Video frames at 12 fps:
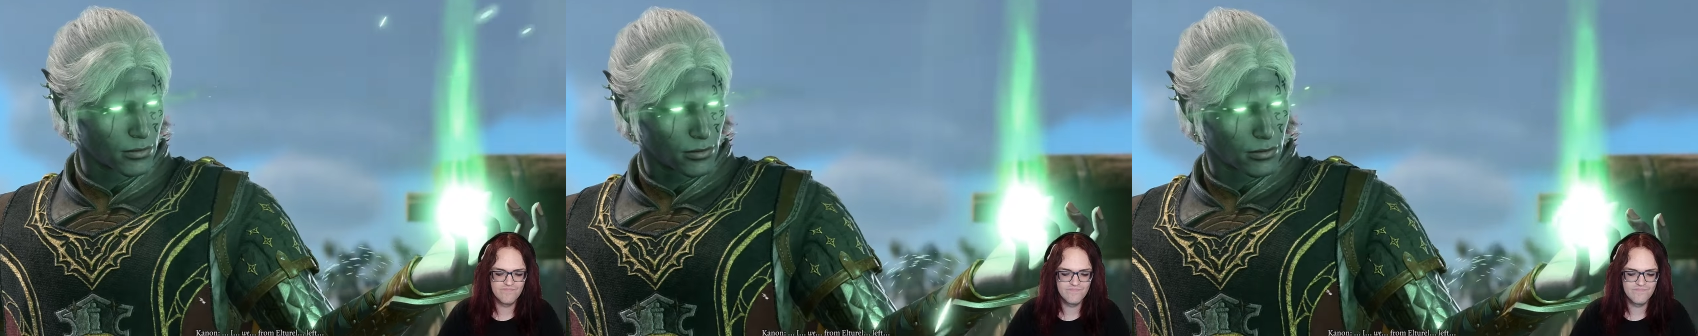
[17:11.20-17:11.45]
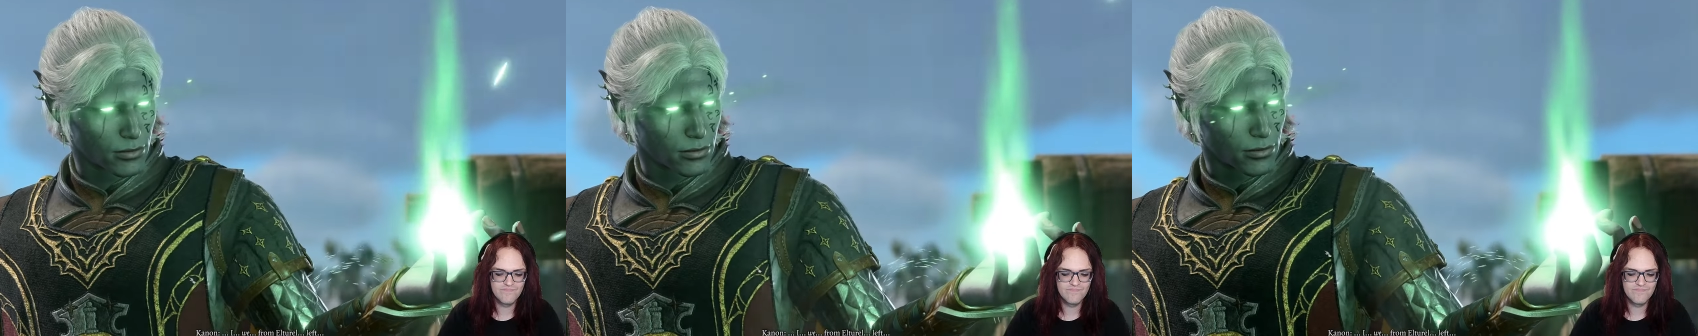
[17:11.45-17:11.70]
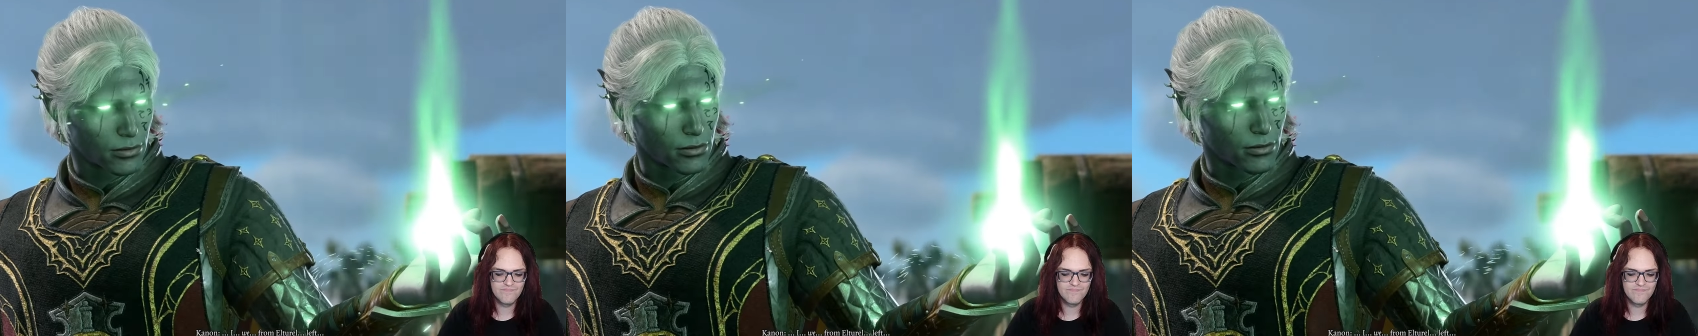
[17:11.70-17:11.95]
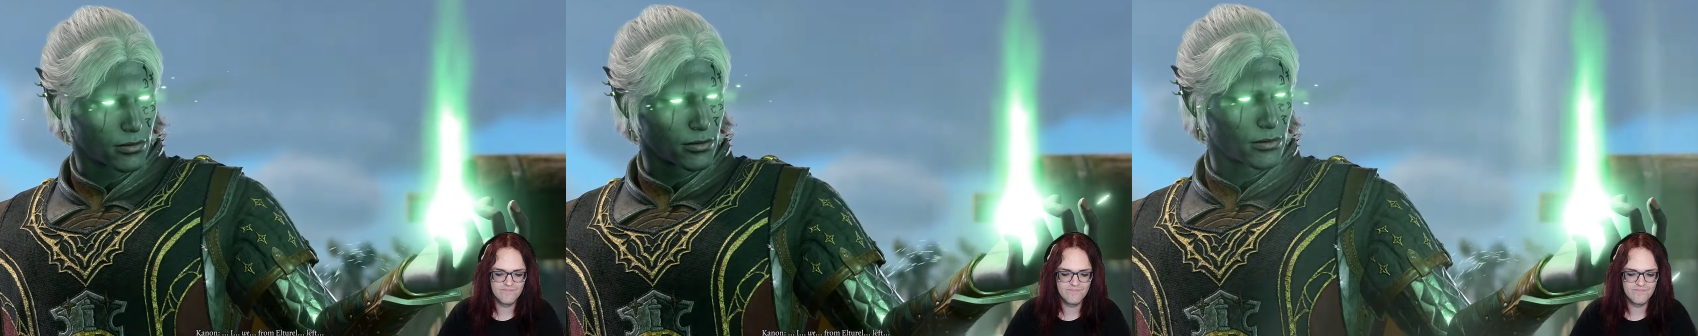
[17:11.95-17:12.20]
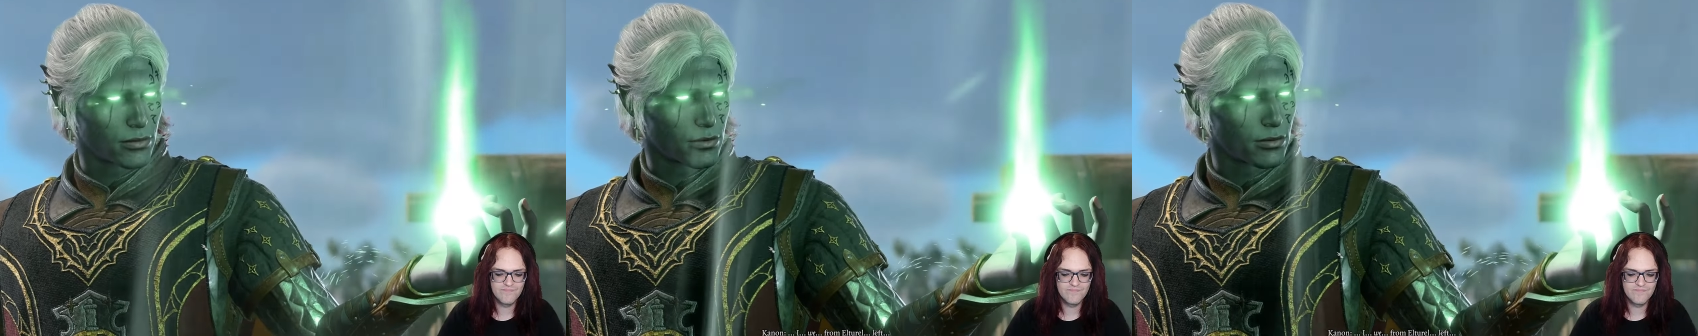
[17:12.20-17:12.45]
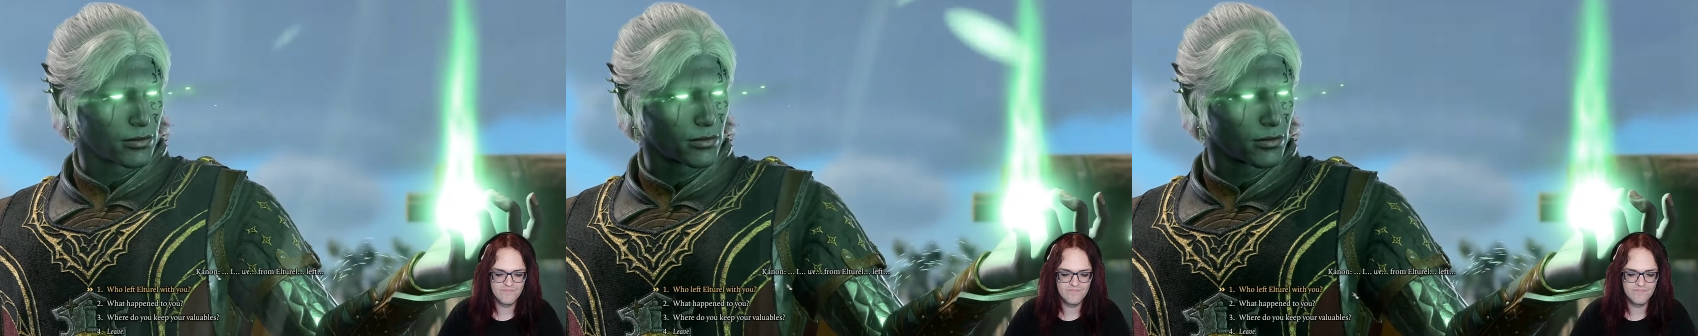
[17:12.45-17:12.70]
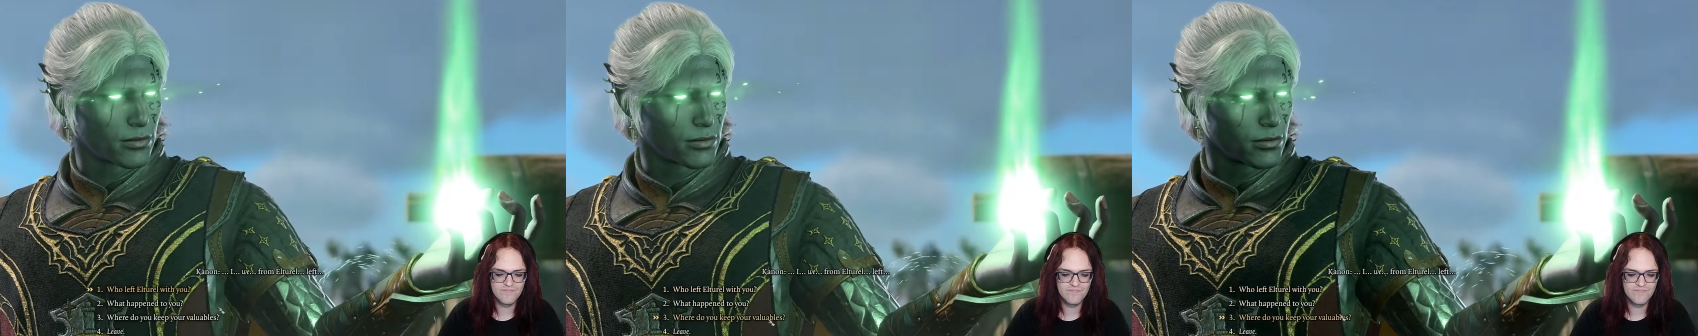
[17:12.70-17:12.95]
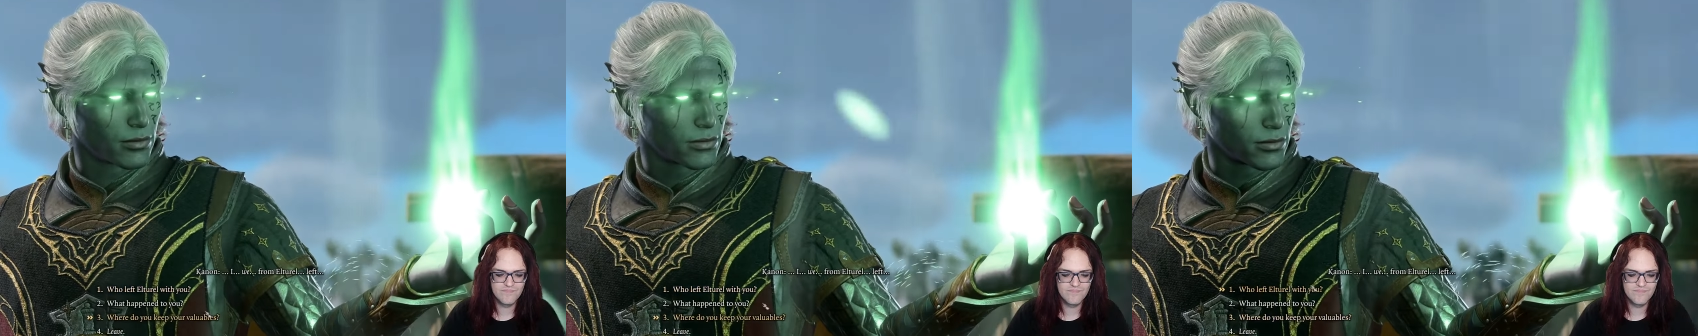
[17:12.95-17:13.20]

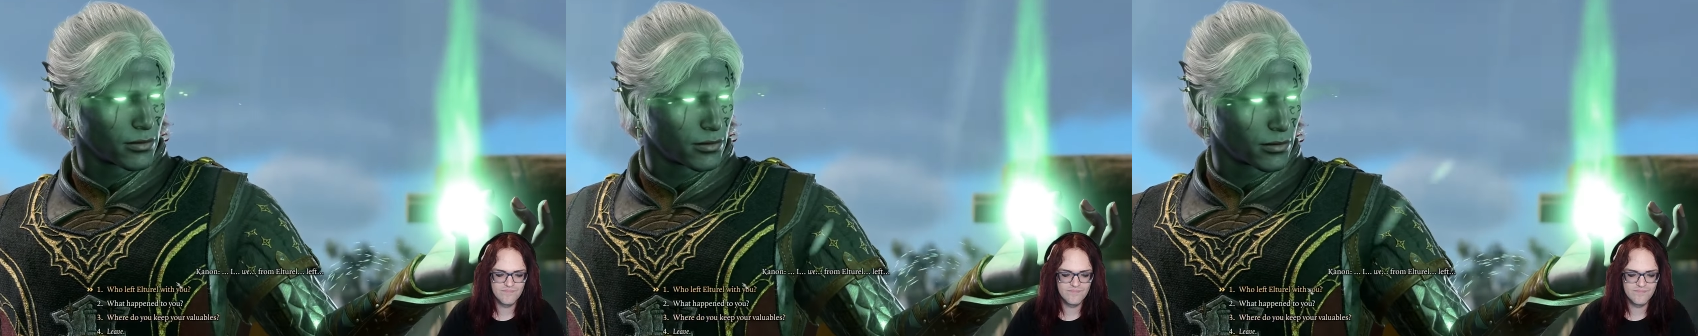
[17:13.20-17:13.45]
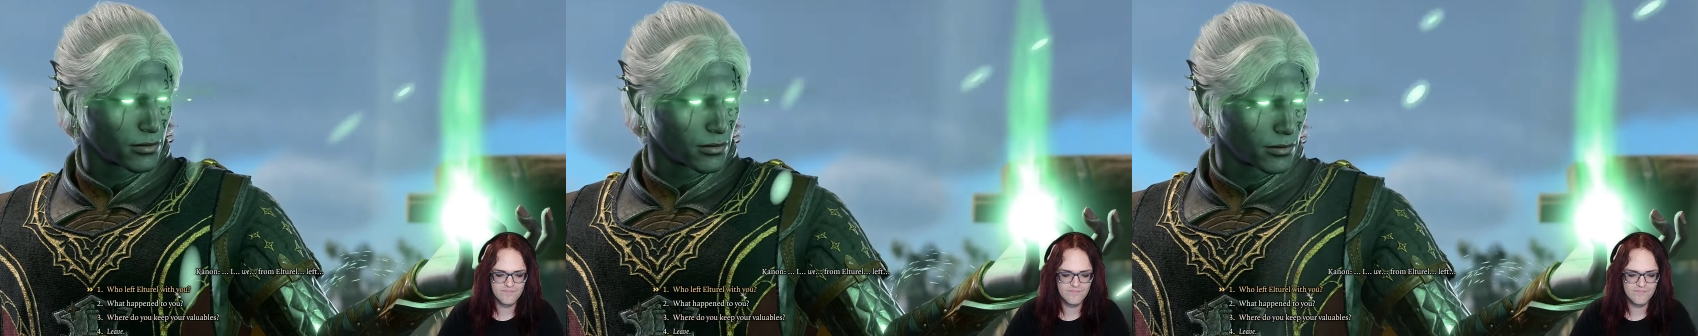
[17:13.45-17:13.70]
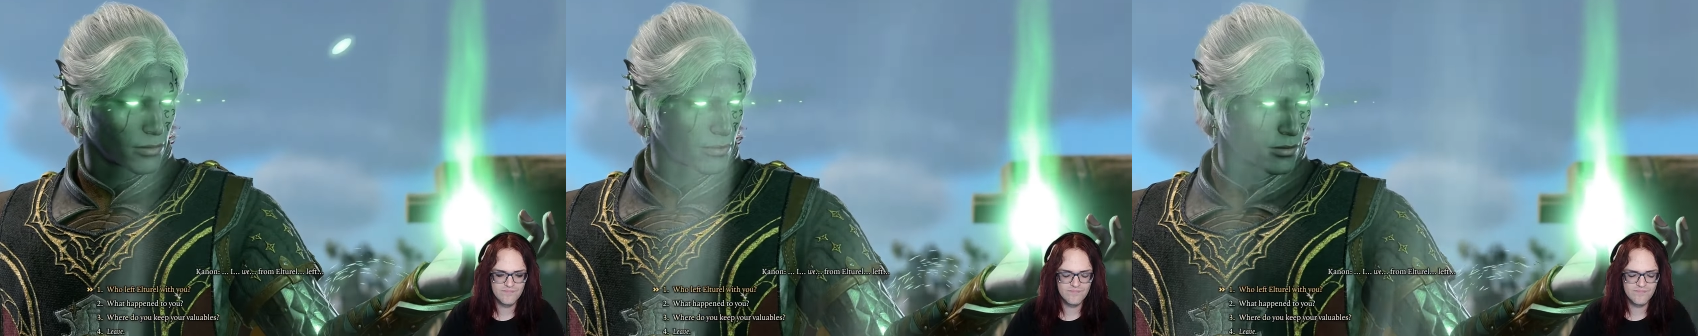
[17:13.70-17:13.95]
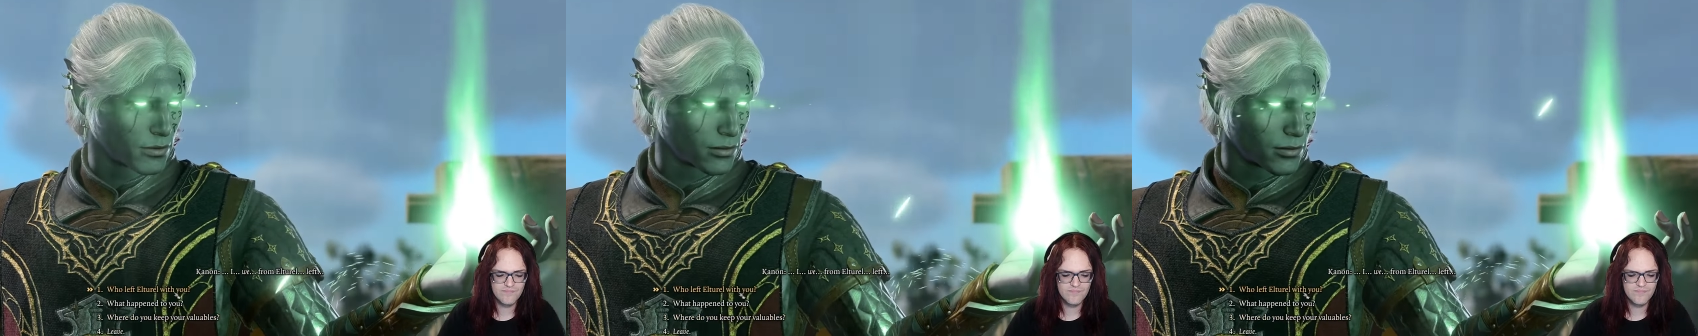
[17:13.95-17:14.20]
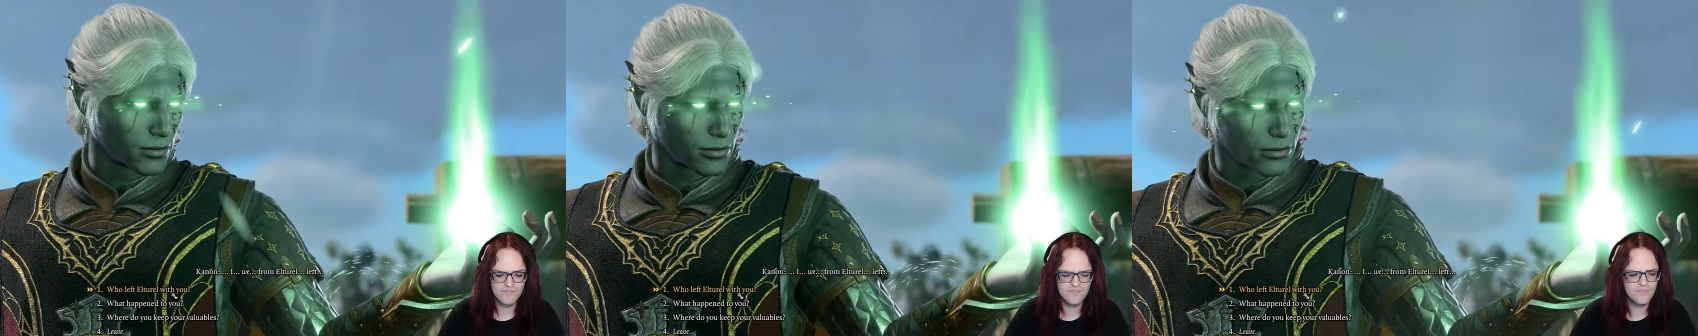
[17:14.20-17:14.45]
Nobody speaks.